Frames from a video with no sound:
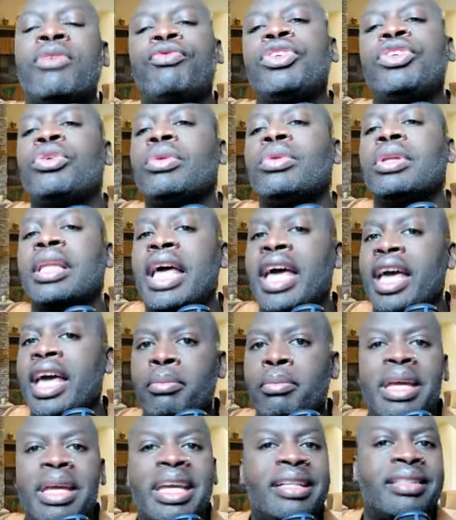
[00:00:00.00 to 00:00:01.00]
Love
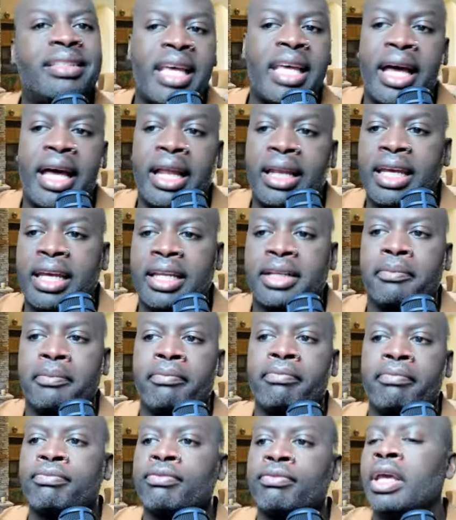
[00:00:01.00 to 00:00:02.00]
and Hip Hop,
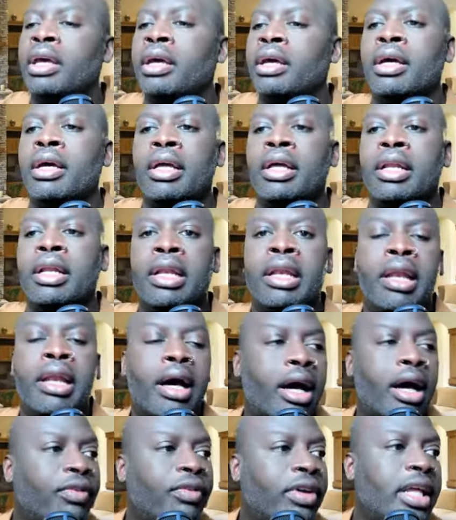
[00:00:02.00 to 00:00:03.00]
Basketball
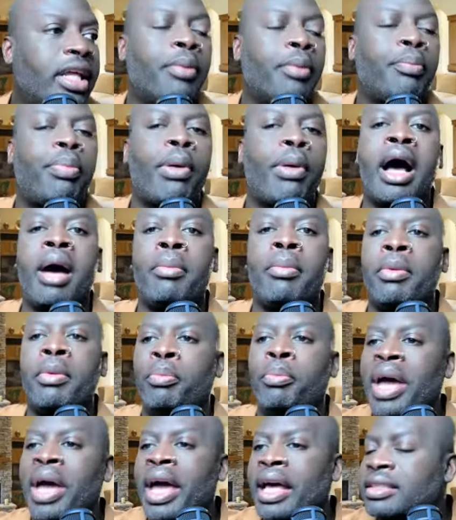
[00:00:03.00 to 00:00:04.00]
Wives, Married to
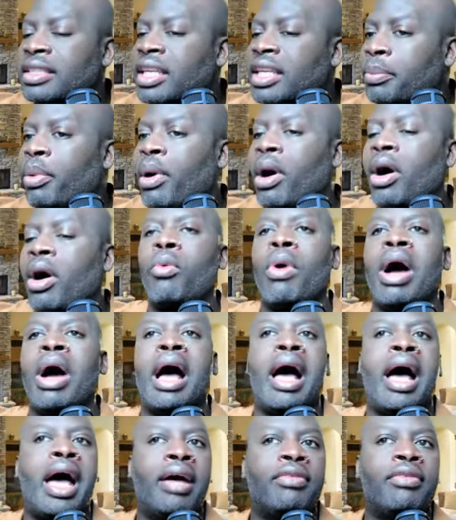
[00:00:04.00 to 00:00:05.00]
Medicine, Real
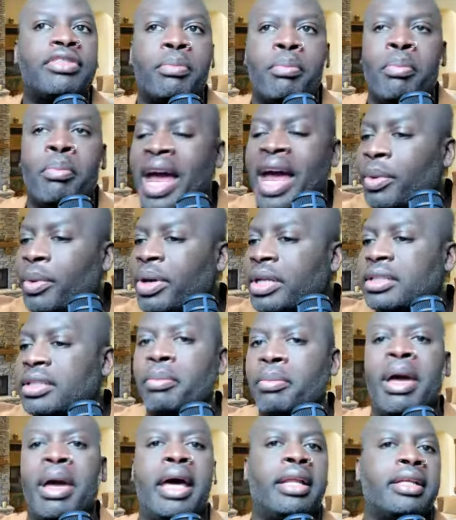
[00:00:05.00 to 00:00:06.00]
Housewives of
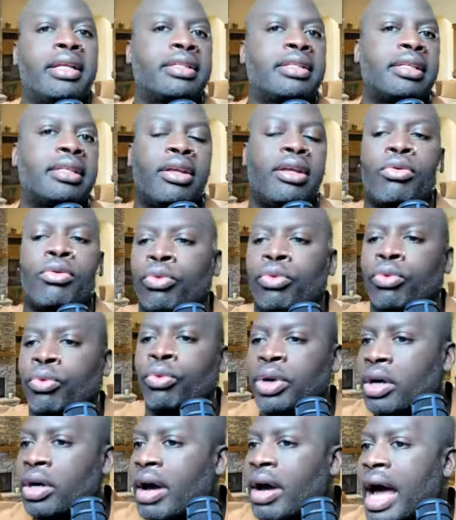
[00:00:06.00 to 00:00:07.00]
Atlanta,
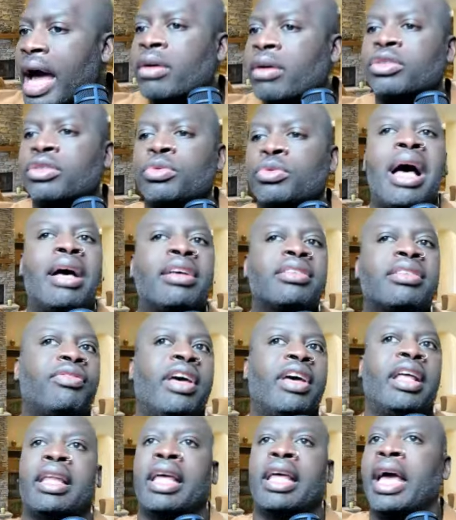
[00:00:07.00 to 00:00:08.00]
Wags,
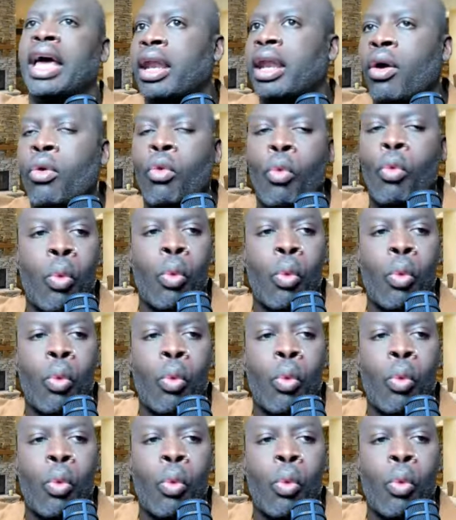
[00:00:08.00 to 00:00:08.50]
um, and